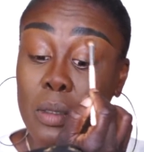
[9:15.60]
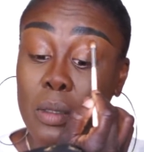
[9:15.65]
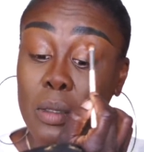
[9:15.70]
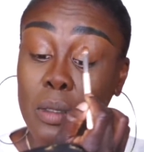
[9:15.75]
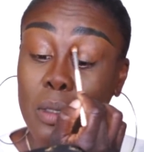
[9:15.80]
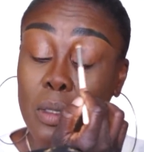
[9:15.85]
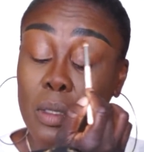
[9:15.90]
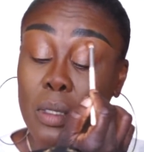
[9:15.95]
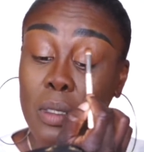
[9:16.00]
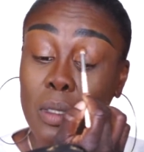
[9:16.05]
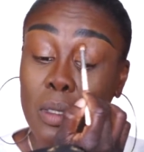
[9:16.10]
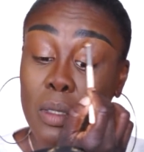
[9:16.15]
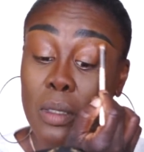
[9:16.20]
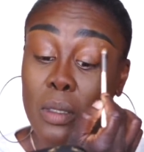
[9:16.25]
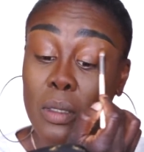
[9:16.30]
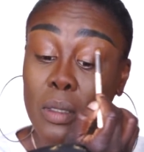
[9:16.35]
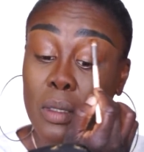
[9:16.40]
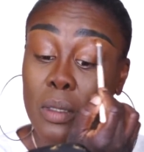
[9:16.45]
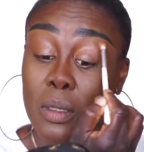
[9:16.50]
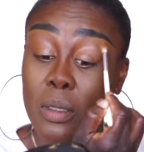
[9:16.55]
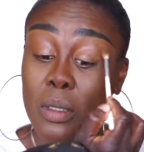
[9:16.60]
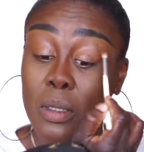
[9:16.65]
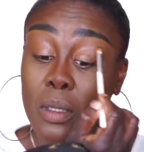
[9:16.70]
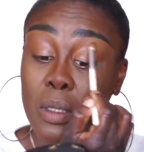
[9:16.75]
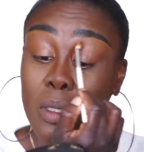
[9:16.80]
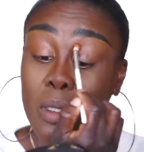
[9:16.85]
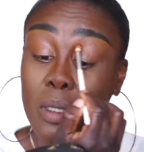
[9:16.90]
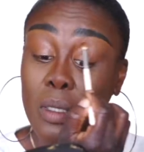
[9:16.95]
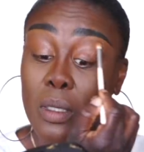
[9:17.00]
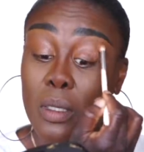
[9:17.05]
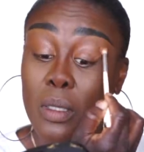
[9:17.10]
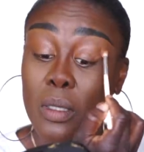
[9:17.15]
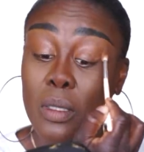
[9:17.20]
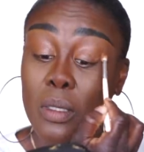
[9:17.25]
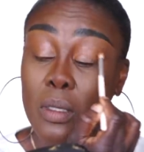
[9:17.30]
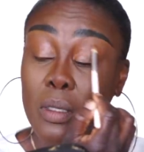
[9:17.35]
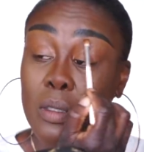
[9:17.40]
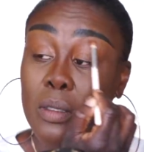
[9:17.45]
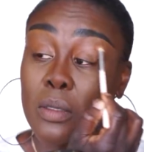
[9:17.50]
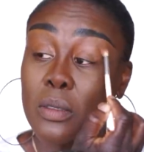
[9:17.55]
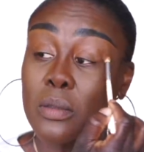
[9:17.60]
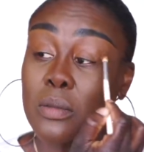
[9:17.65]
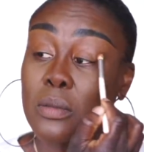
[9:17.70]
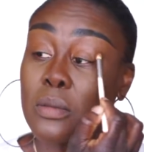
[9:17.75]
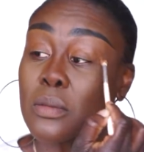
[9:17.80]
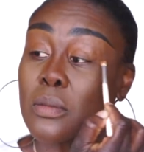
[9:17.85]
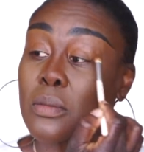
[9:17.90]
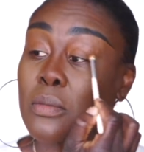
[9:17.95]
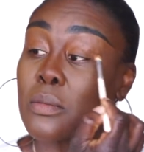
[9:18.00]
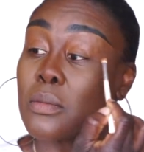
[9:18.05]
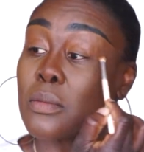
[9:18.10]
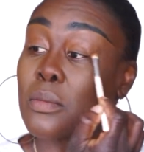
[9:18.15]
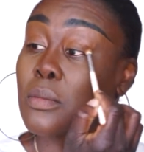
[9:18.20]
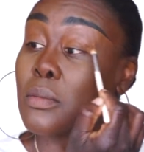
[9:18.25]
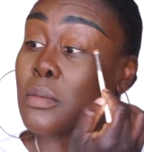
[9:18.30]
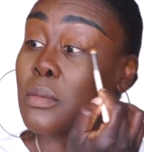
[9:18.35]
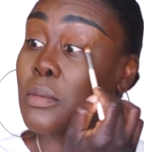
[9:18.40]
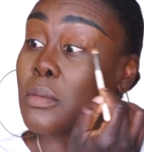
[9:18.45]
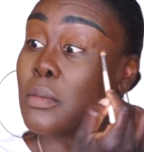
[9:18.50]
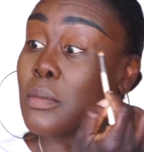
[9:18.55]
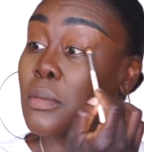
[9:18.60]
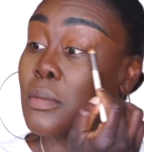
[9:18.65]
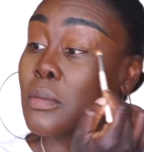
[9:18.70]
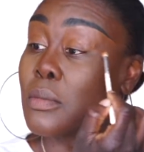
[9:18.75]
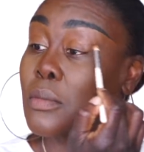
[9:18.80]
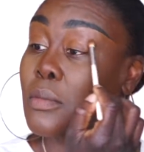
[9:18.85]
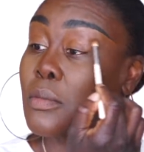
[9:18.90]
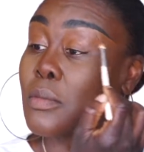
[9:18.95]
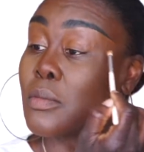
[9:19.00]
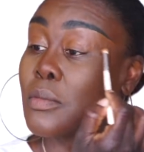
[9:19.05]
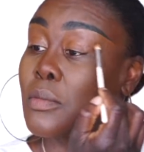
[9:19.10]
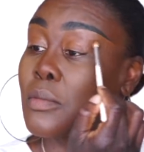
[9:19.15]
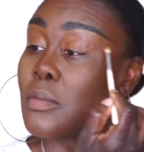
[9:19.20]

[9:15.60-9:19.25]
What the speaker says: [no speech]